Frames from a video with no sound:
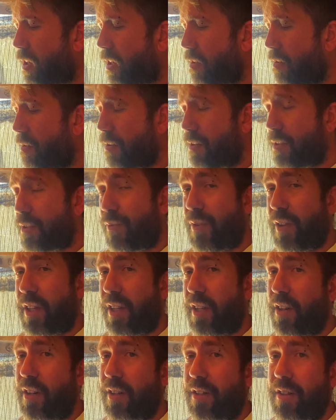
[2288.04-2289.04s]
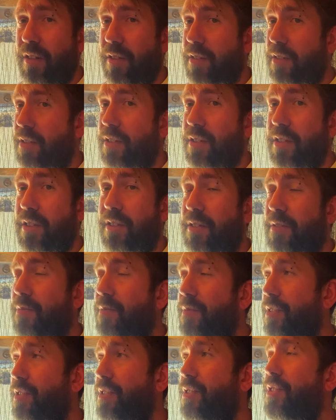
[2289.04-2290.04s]
Those Philly hot dogs are just
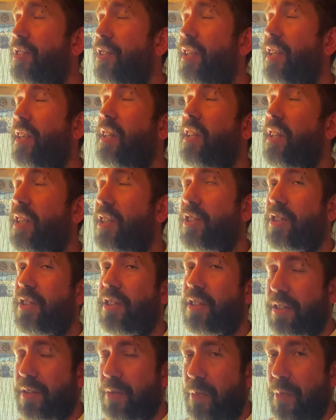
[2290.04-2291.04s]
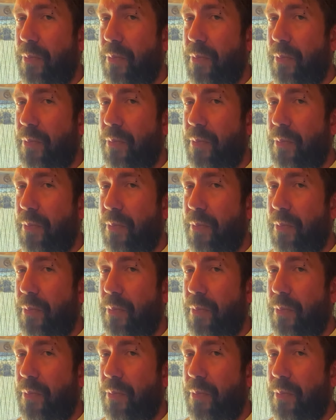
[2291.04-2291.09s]
delicious.